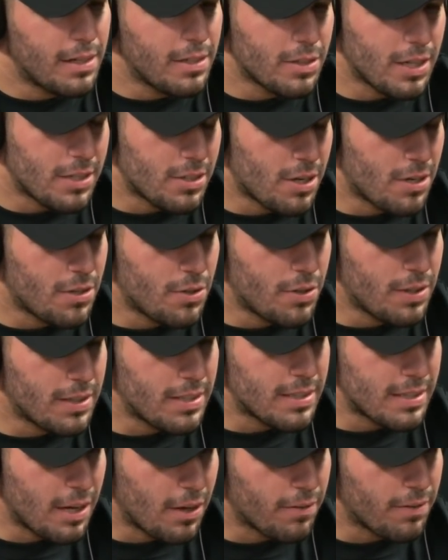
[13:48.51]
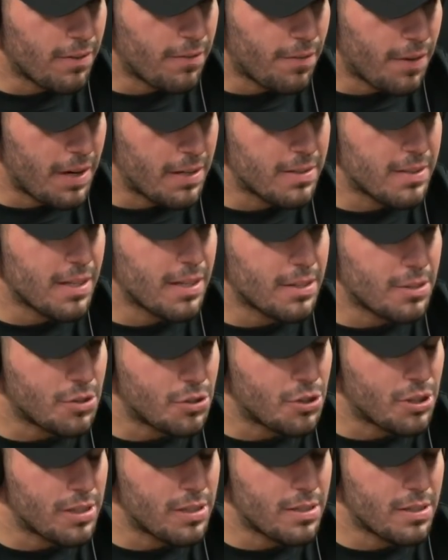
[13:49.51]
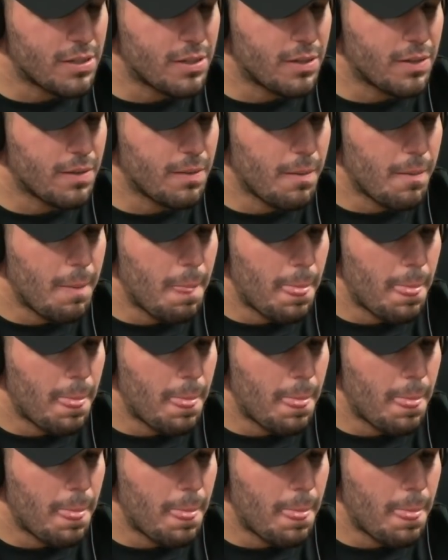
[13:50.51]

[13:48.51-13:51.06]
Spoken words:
So I started doing the self-defense, like, Jiu-Jitsu.